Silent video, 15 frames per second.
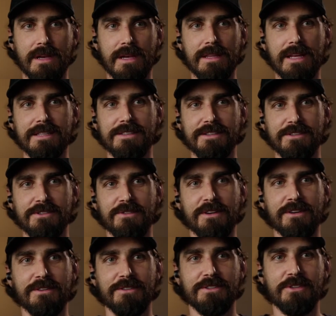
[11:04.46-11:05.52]
And that's the
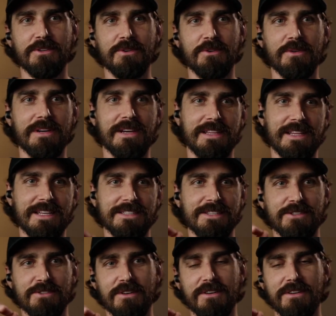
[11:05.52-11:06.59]
struggle too. And that's the
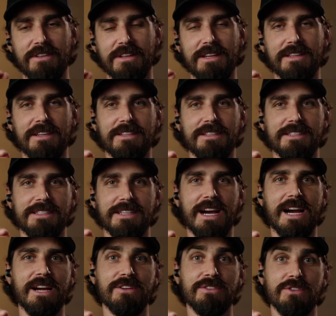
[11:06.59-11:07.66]
struggle and the
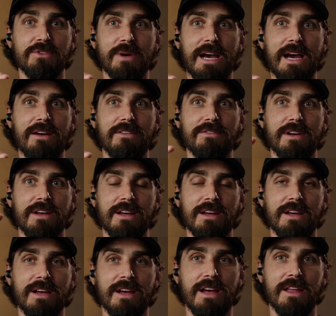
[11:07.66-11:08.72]
desire to have
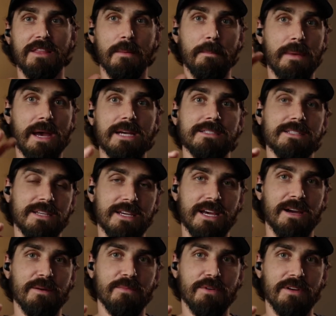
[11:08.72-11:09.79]
the best
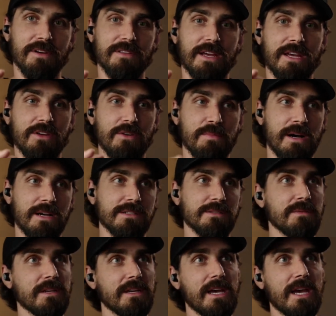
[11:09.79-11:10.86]
camera that you
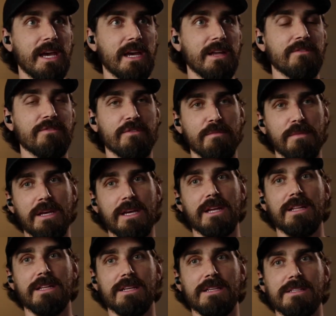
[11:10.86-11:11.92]
possibly can, for me
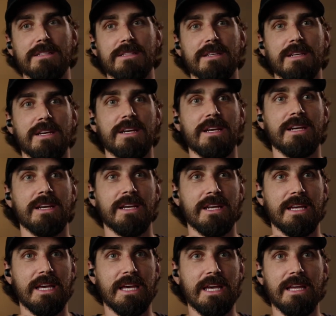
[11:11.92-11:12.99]
at least,
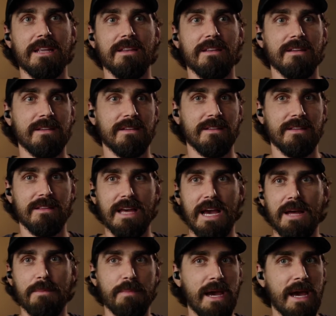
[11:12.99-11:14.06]
in
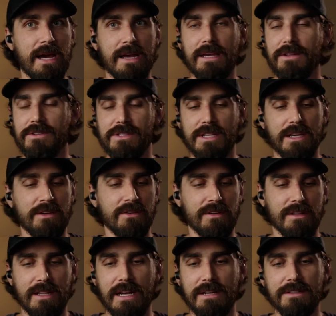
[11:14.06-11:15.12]
that package that you're
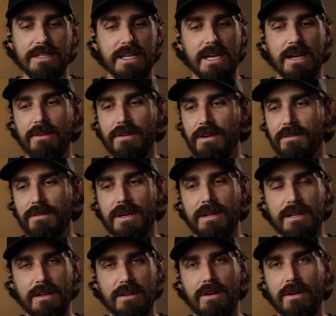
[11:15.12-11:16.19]
allowed to carry
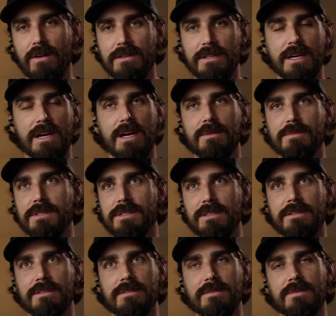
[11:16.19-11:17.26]
around at all times.
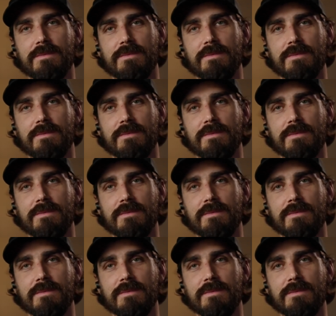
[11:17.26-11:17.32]
And